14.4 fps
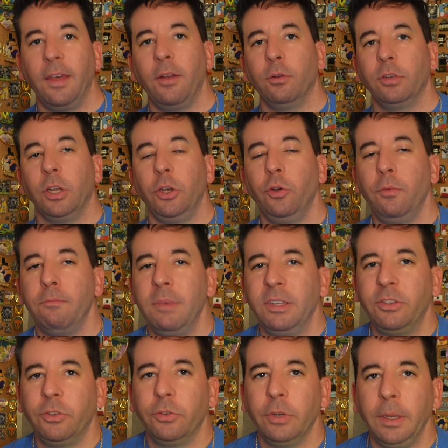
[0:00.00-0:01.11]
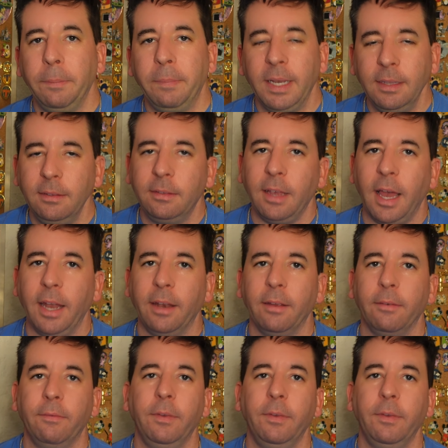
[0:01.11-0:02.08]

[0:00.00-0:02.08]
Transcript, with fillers: there was a new mystery pin set